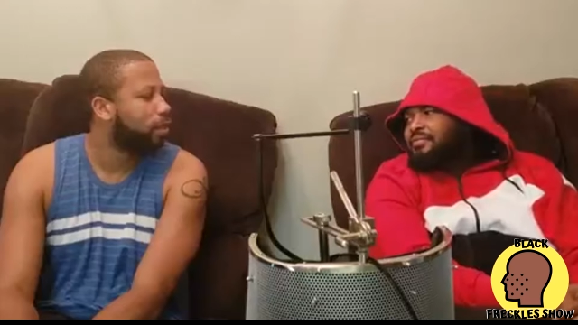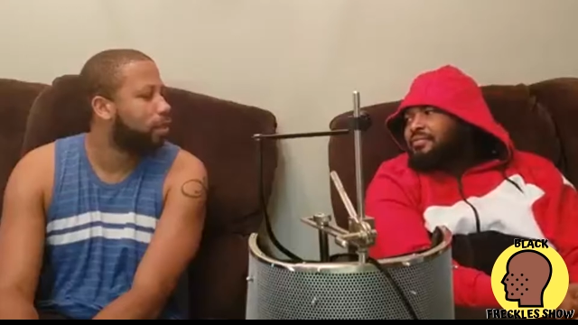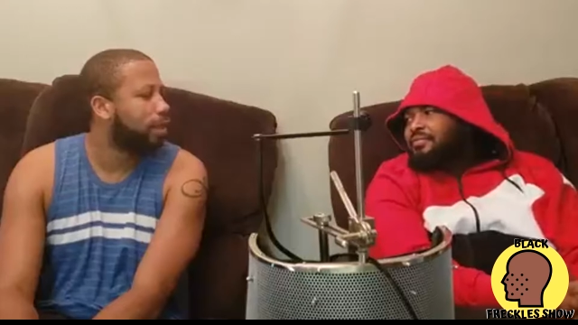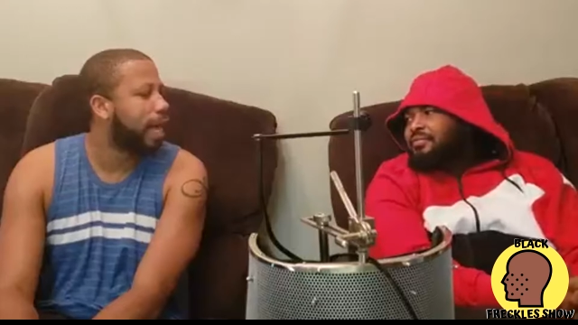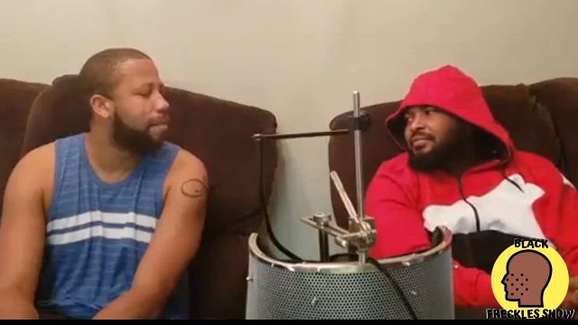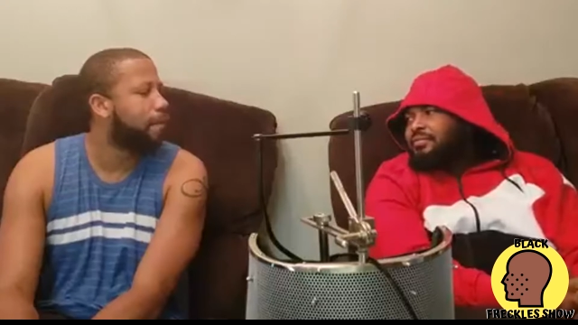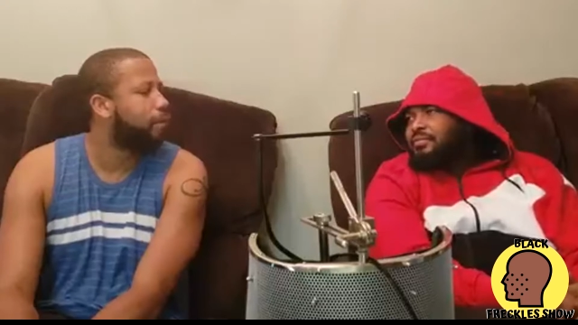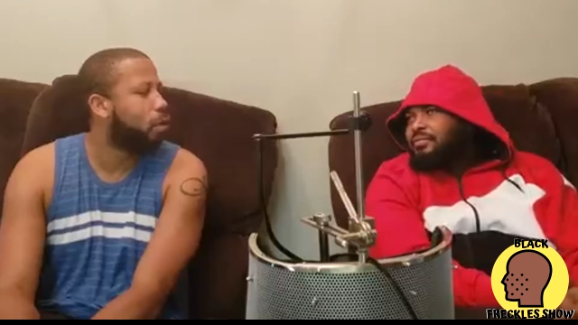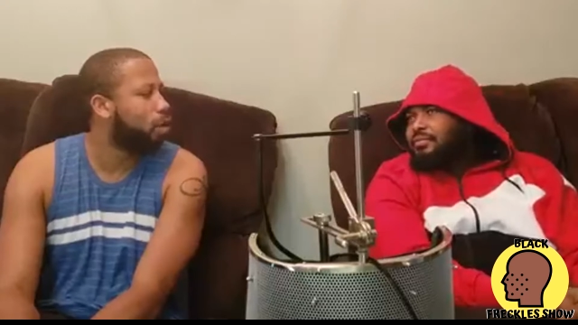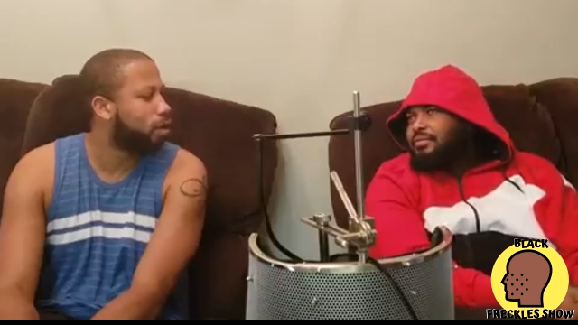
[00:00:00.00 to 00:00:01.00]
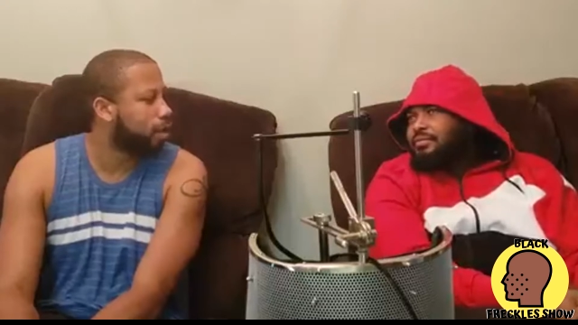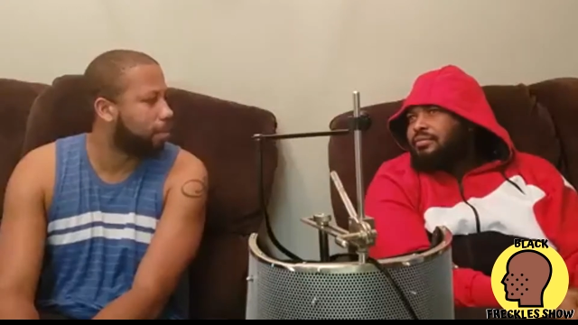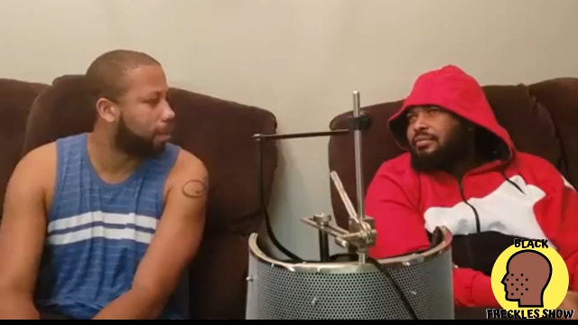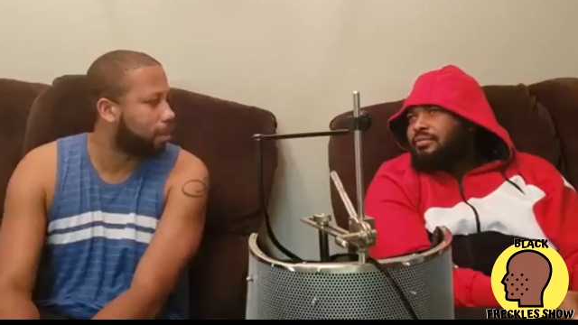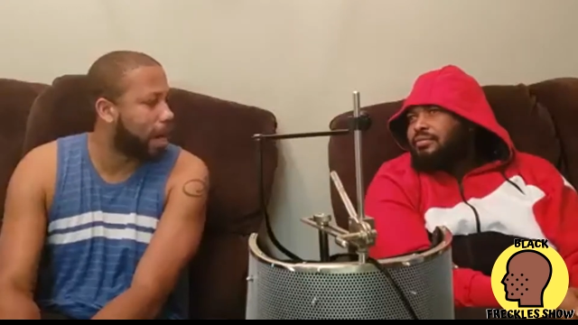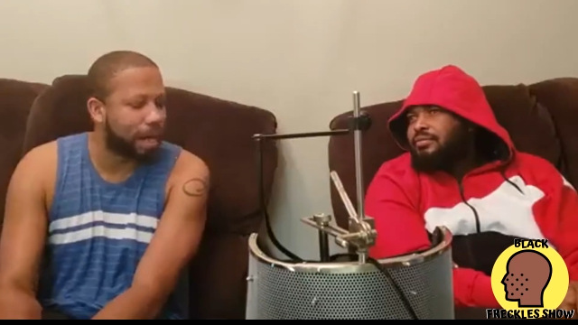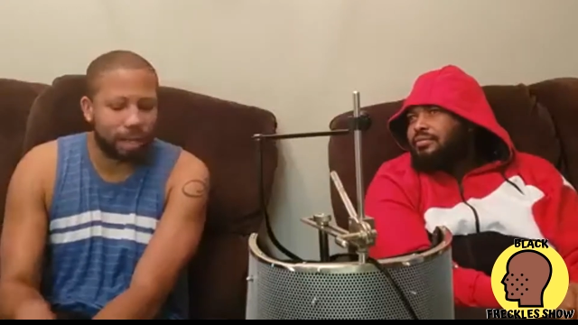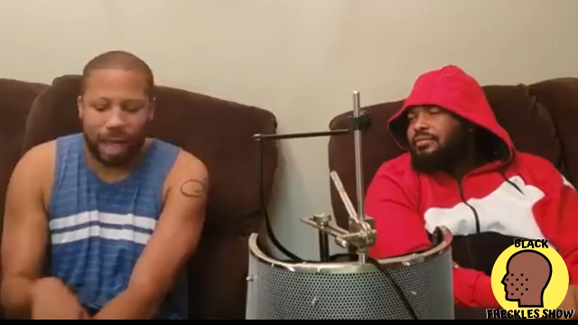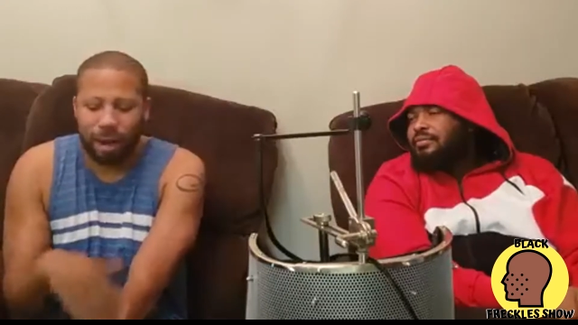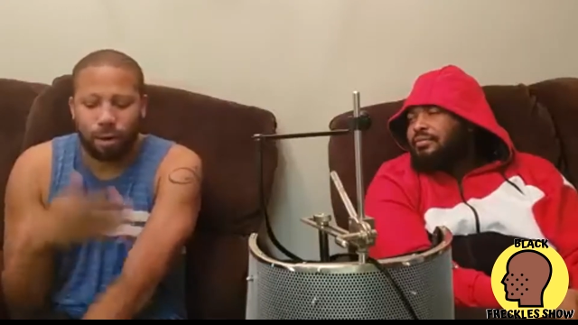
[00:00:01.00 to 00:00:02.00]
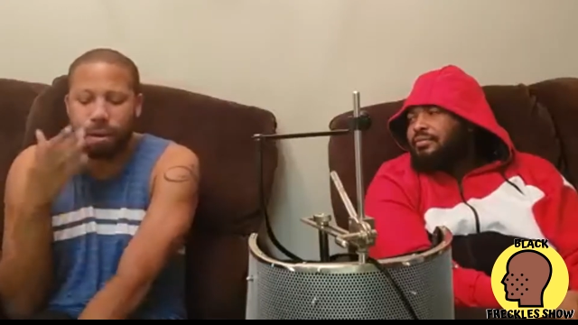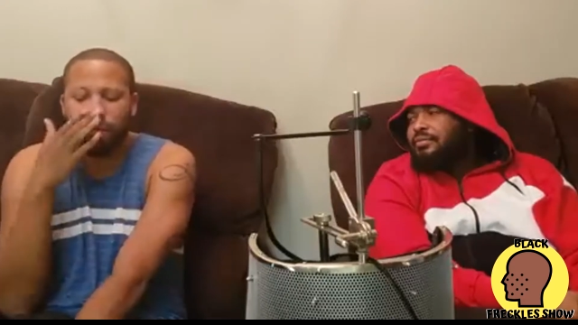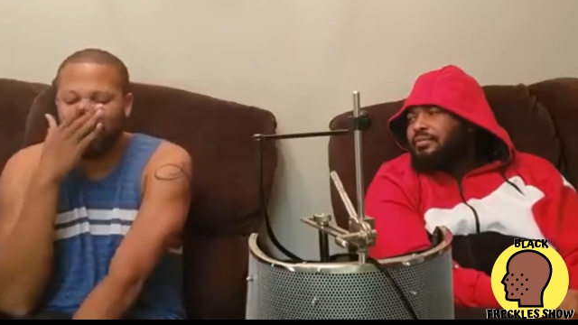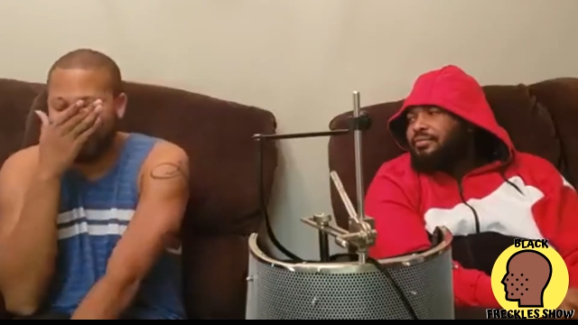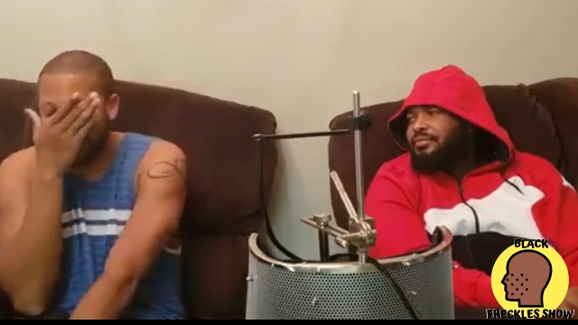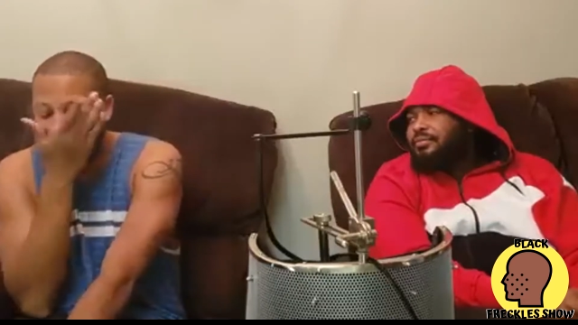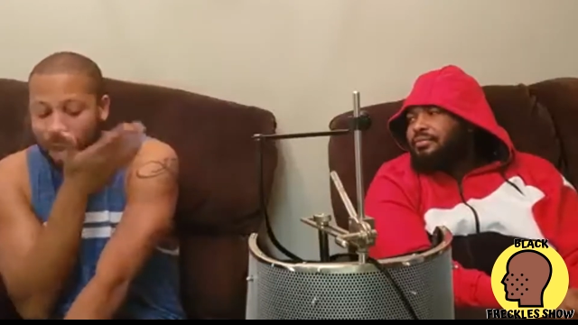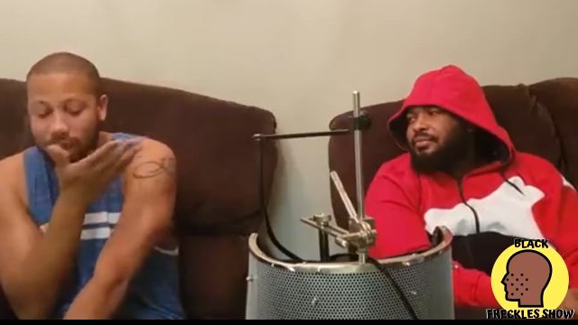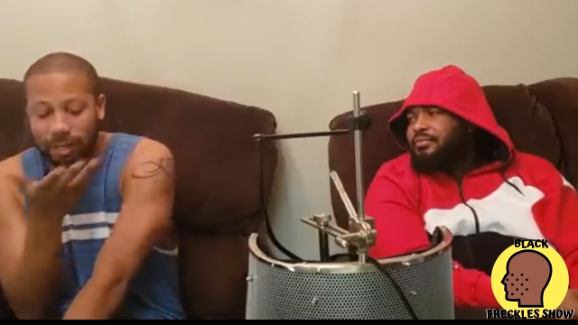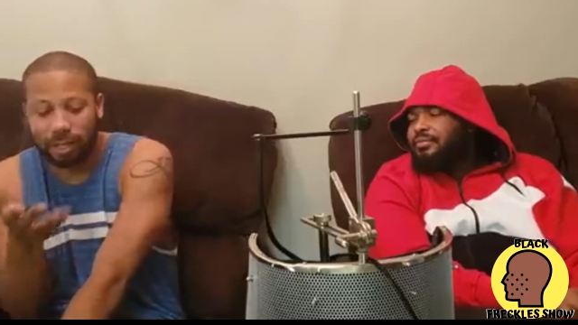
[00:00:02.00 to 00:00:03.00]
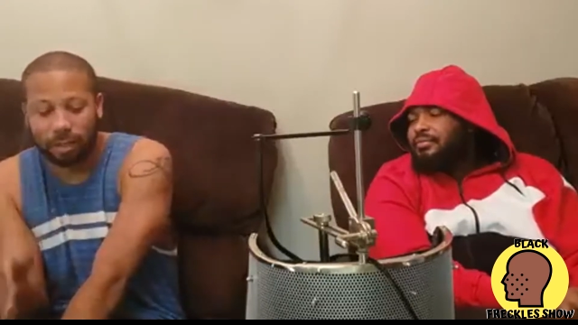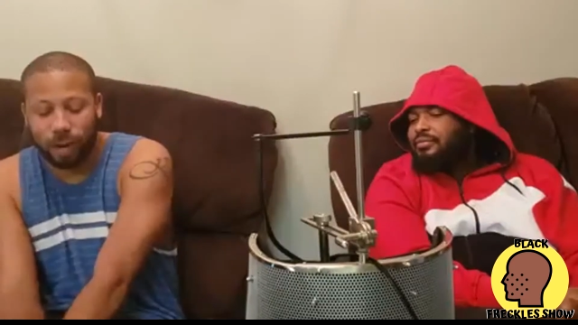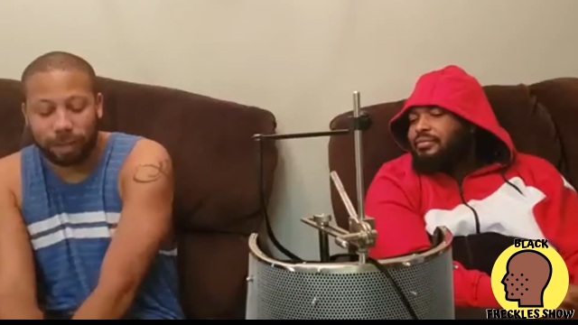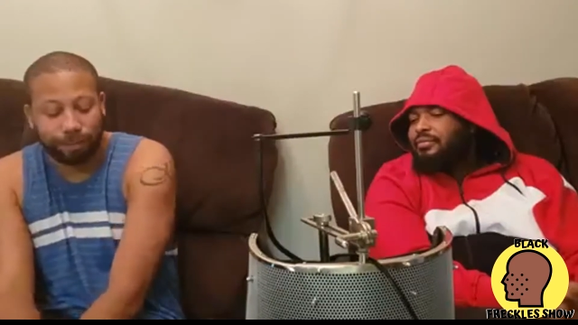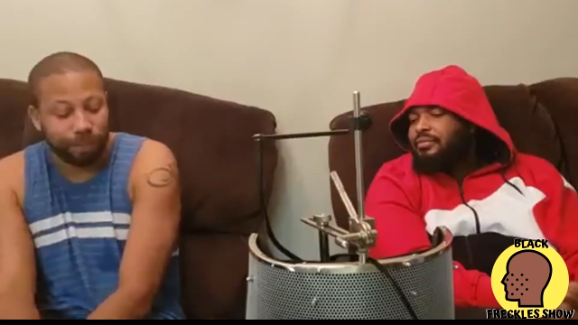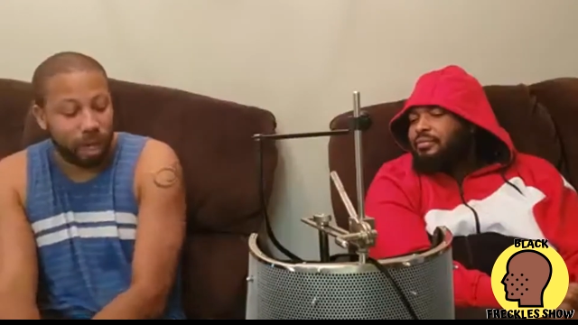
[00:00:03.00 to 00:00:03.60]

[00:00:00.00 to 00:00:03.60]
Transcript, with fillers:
Speaker 1: the day before or something, right? Mm. I don't remember the exact context, right?